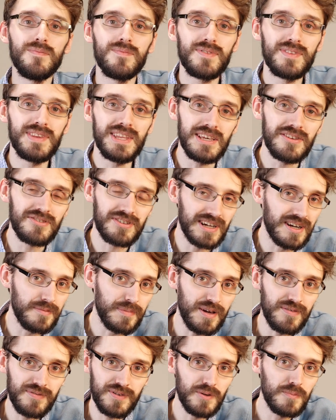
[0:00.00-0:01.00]
These are going to
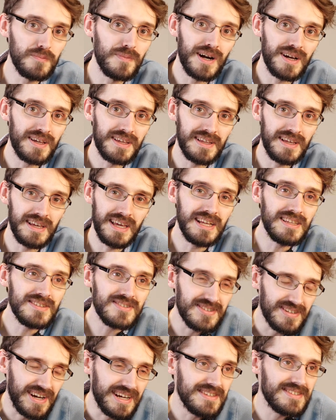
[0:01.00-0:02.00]
be a few of my
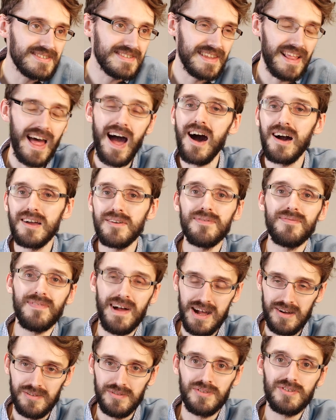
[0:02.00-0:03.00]
insights that I
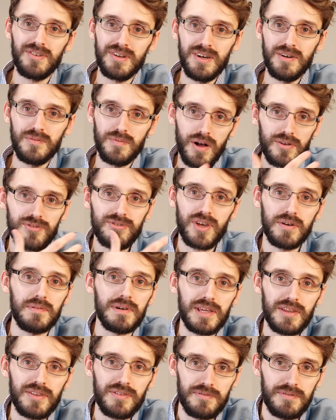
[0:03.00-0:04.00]
found whilst
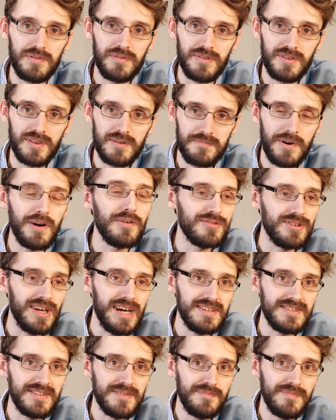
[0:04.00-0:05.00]
going through the
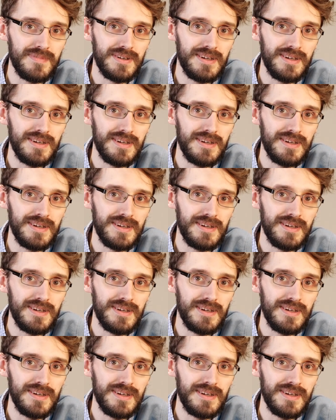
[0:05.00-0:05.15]
process.